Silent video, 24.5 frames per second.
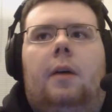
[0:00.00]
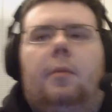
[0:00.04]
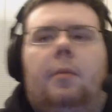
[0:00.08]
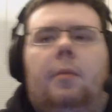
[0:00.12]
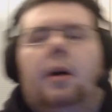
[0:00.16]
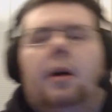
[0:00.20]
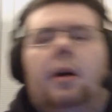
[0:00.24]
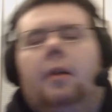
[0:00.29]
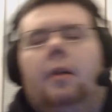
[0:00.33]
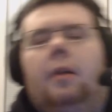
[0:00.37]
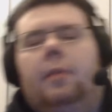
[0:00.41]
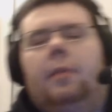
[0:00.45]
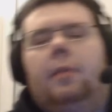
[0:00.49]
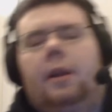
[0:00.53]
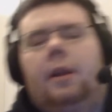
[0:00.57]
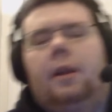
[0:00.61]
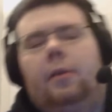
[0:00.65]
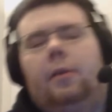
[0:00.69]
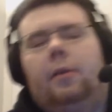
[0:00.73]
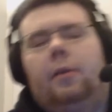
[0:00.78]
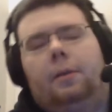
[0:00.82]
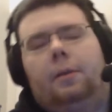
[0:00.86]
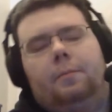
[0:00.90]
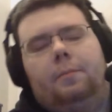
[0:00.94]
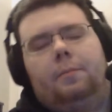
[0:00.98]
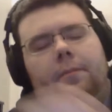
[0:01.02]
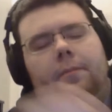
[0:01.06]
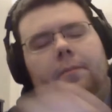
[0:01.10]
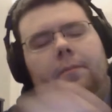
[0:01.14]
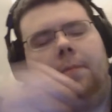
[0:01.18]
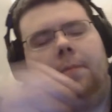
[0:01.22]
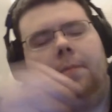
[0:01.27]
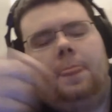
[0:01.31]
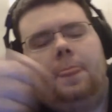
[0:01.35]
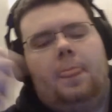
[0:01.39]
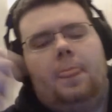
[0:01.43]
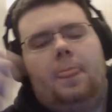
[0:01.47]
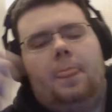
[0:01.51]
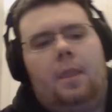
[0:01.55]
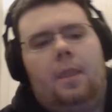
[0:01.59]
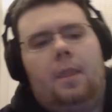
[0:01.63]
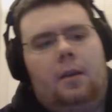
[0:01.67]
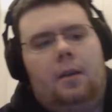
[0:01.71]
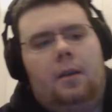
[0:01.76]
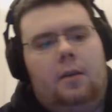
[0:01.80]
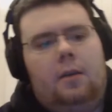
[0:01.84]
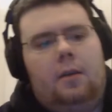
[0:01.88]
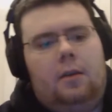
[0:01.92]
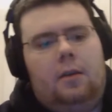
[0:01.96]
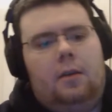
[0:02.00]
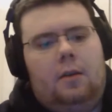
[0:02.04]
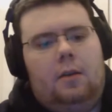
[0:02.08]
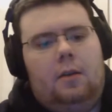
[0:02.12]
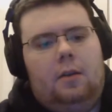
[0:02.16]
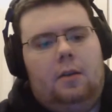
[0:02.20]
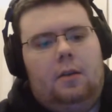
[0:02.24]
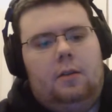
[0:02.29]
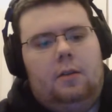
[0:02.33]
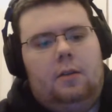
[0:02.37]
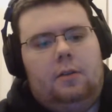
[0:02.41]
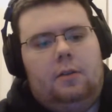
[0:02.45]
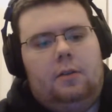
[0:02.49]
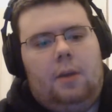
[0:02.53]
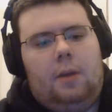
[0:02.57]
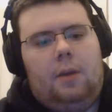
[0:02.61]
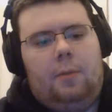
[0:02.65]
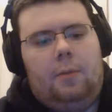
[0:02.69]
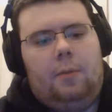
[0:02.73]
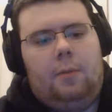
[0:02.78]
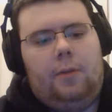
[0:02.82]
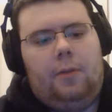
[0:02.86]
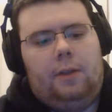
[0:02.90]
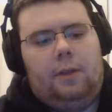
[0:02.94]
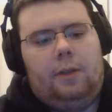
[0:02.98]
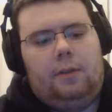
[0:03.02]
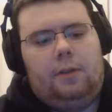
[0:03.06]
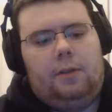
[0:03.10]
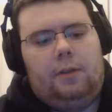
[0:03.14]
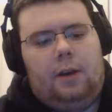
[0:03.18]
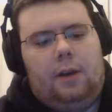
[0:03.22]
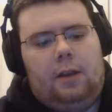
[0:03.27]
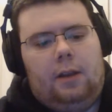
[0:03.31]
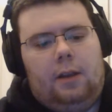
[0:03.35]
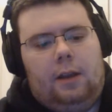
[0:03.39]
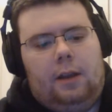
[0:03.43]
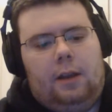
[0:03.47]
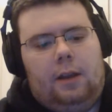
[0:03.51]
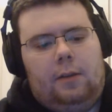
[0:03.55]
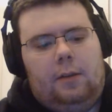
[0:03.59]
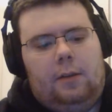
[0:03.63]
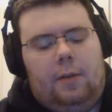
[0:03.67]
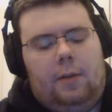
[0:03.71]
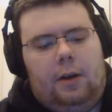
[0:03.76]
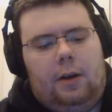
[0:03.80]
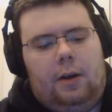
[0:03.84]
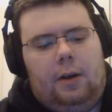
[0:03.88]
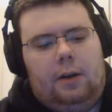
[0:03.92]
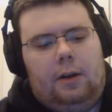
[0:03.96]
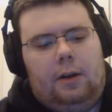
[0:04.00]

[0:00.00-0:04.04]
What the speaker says: But anyway, there's a couple of things that I liked about it.